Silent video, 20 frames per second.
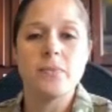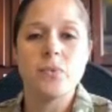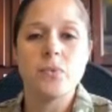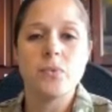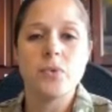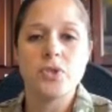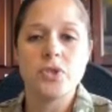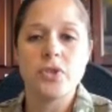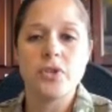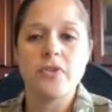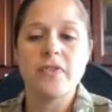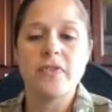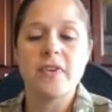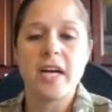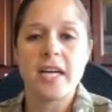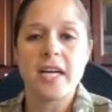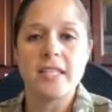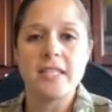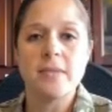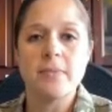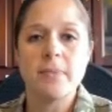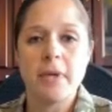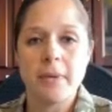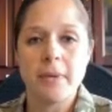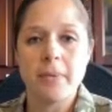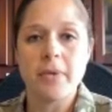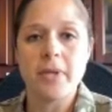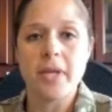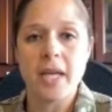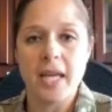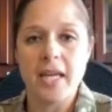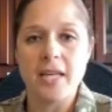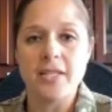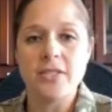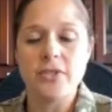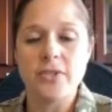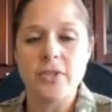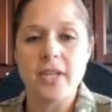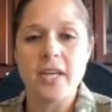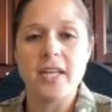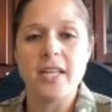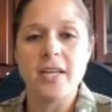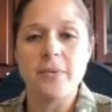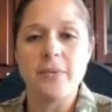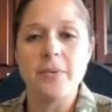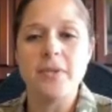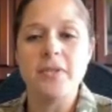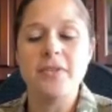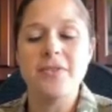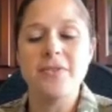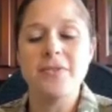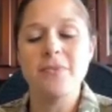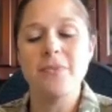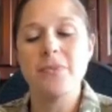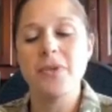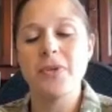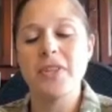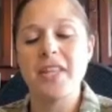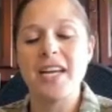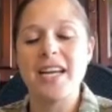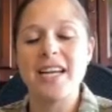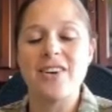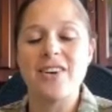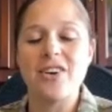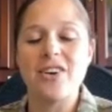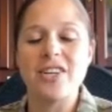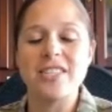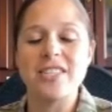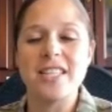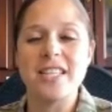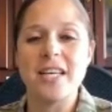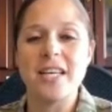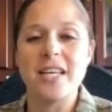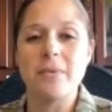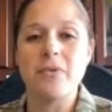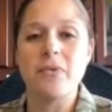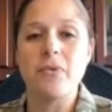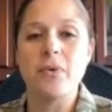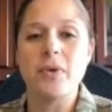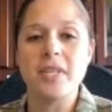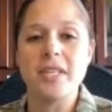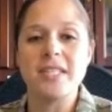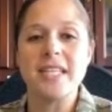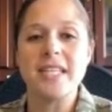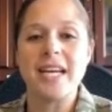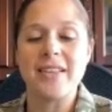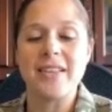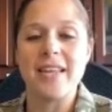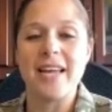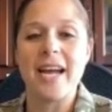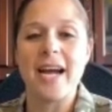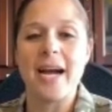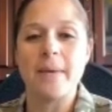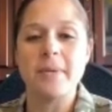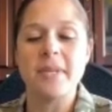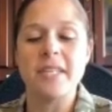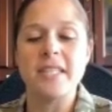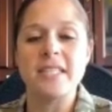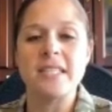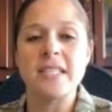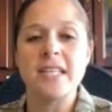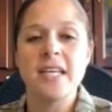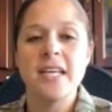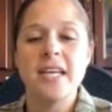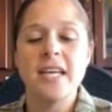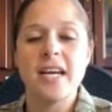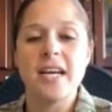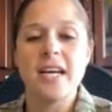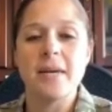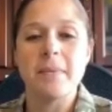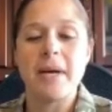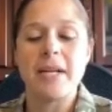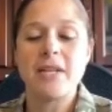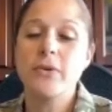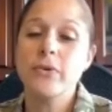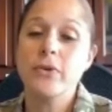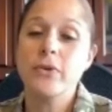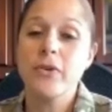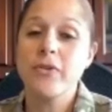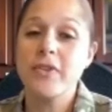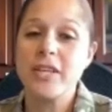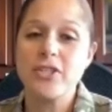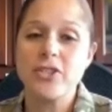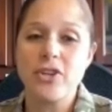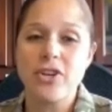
reserve guys to be able to answer that. I would put that onto them of what exactly happens. I don't know if they